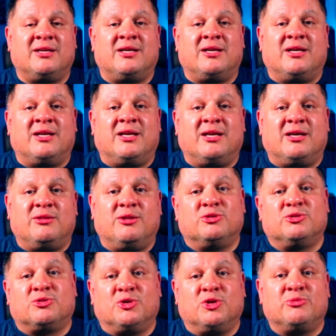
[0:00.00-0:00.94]

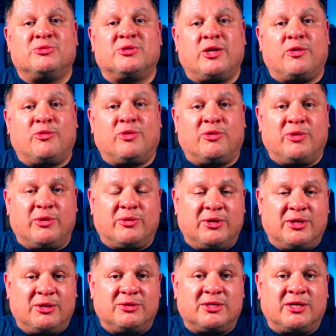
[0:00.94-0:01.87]
those rooms where we were
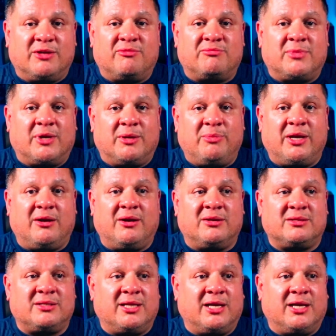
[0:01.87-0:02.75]
using for my parents.